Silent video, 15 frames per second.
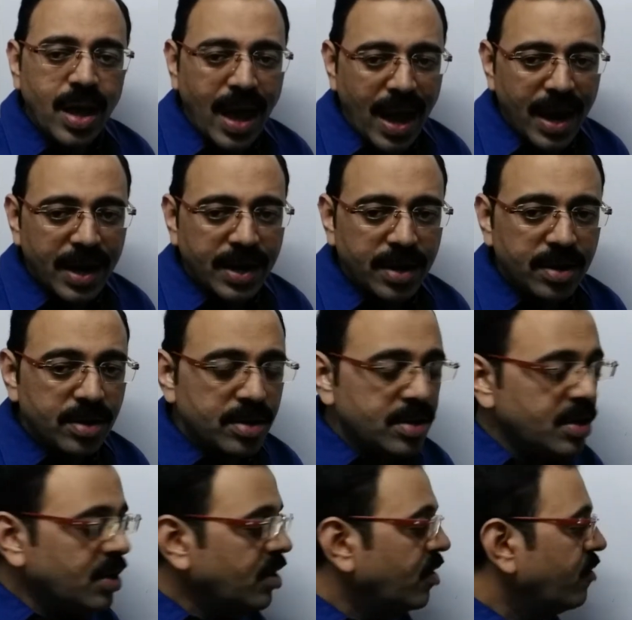And
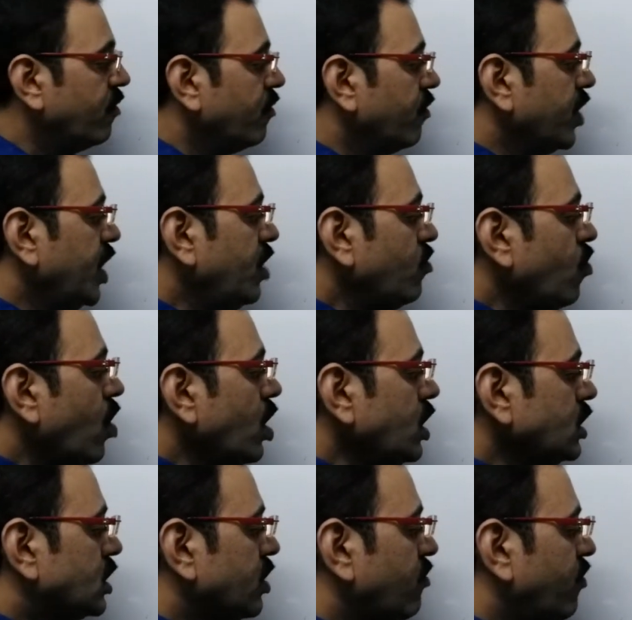
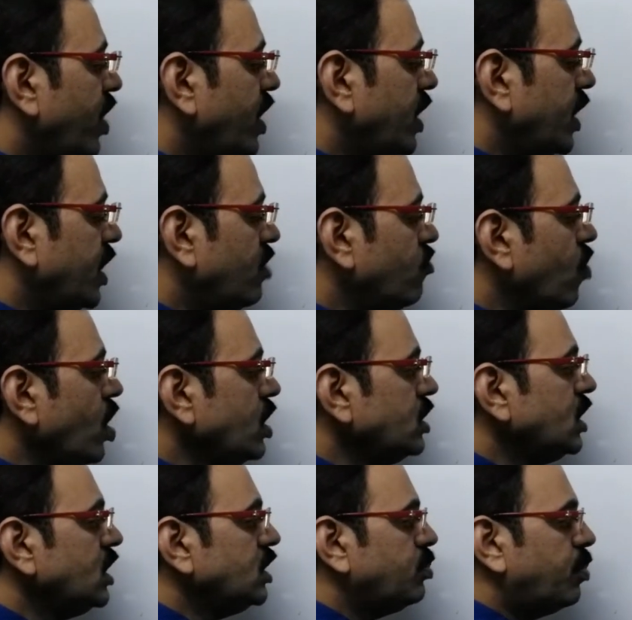when invoice
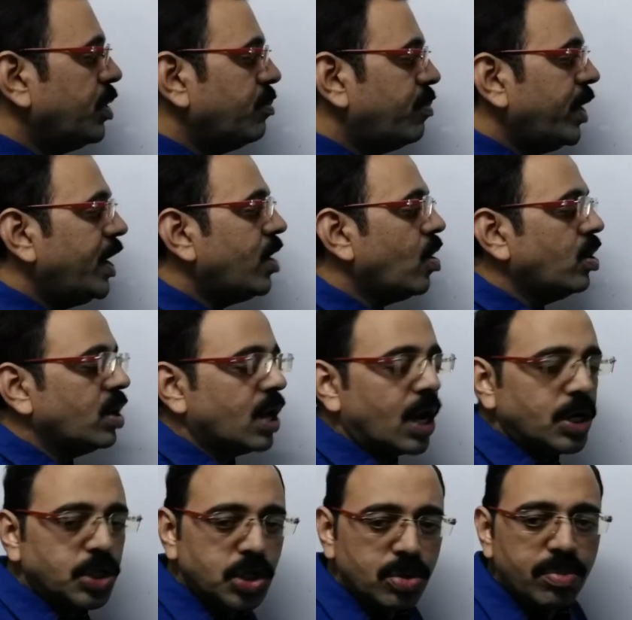is prepared on
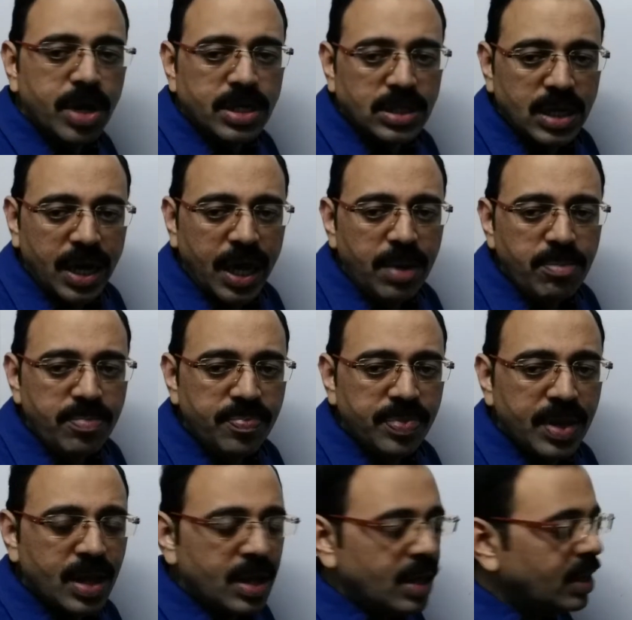consumer's
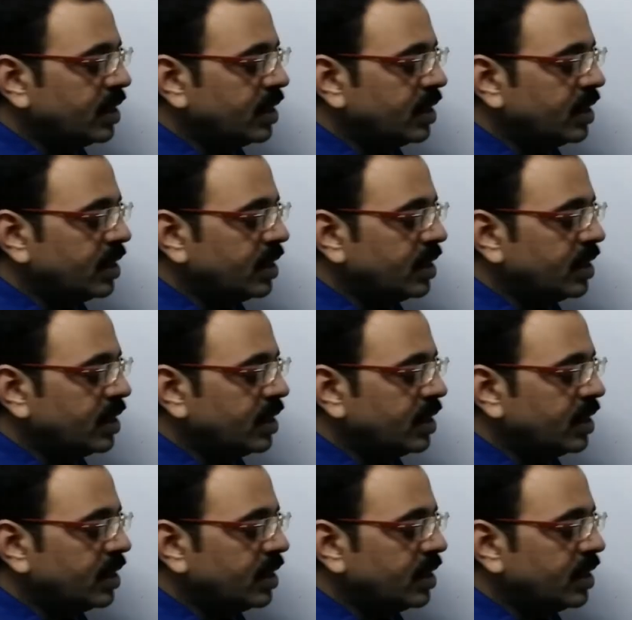name,